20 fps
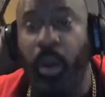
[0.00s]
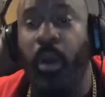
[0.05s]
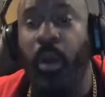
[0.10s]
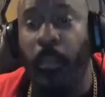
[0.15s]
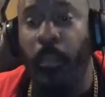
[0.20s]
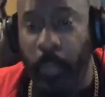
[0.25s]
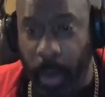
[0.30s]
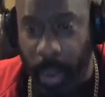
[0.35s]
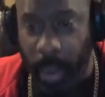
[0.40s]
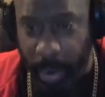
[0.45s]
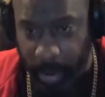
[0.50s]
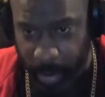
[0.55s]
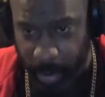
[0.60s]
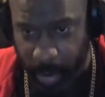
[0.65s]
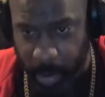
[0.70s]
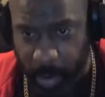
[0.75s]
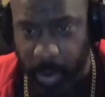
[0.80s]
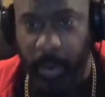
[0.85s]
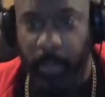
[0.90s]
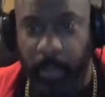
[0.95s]
but
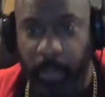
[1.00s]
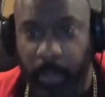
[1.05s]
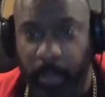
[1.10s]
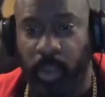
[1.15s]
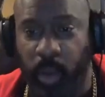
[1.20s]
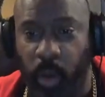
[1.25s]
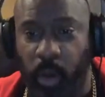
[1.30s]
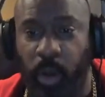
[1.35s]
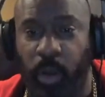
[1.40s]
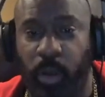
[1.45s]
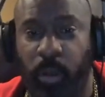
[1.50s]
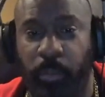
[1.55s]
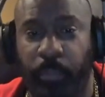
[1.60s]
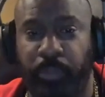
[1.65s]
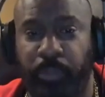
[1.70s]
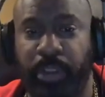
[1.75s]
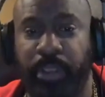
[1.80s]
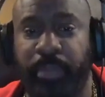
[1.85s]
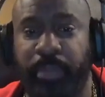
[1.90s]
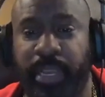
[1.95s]
all
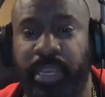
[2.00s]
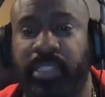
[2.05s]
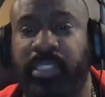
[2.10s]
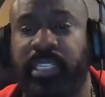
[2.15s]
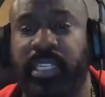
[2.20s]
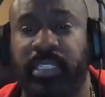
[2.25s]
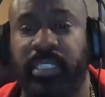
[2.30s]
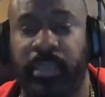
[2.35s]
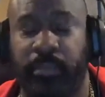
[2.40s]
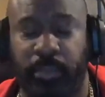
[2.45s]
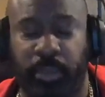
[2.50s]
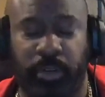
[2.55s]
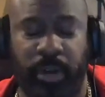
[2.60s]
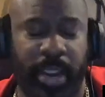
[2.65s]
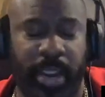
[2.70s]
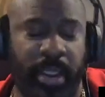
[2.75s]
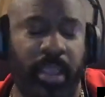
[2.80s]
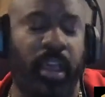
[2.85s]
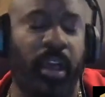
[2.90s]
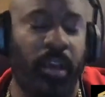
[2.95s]
premier systems,
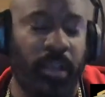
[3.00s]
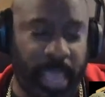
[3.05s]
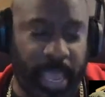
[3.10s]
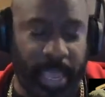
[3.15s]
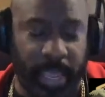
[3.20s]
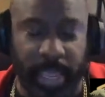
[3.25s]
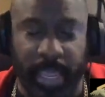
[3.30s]
right? Okay.